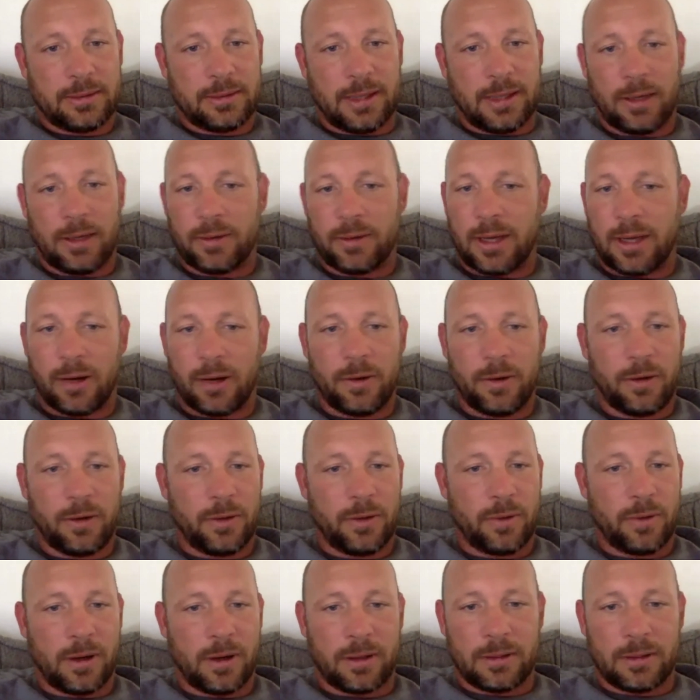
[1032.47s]
I don't care who
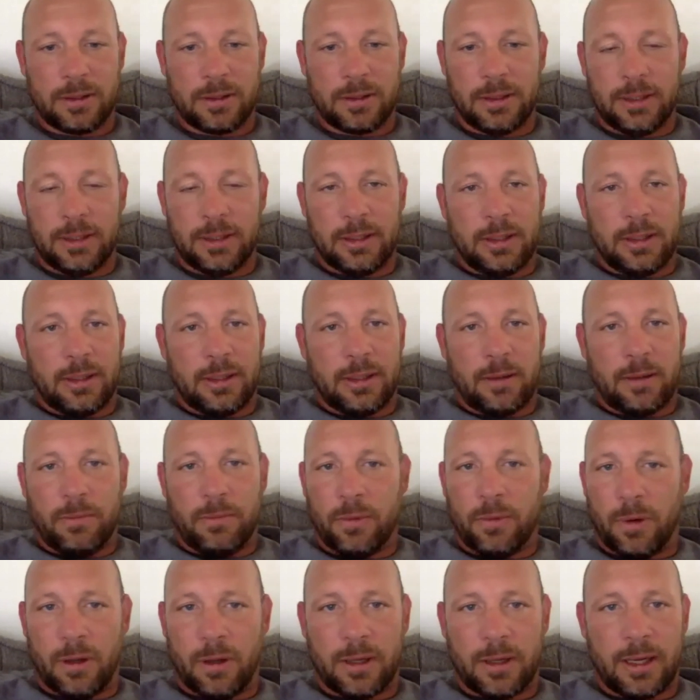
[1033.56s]
you are.
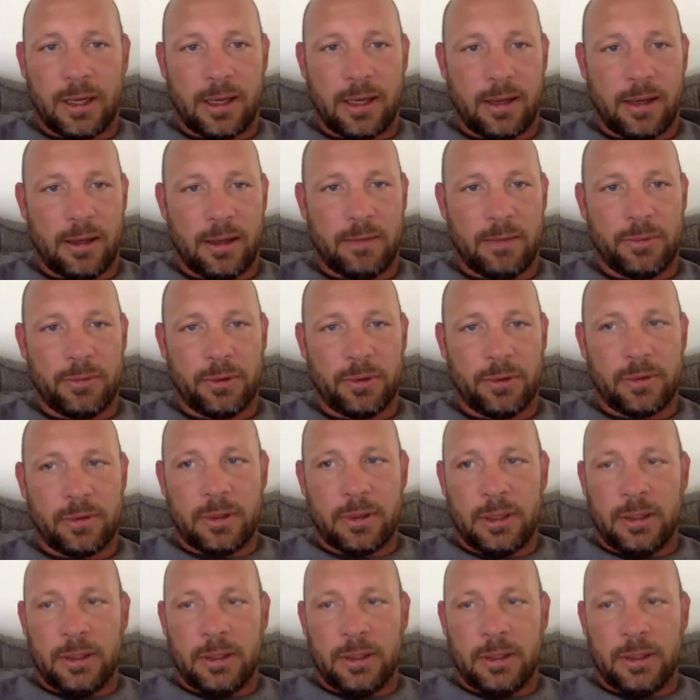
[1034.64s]
We're all going to get humbled.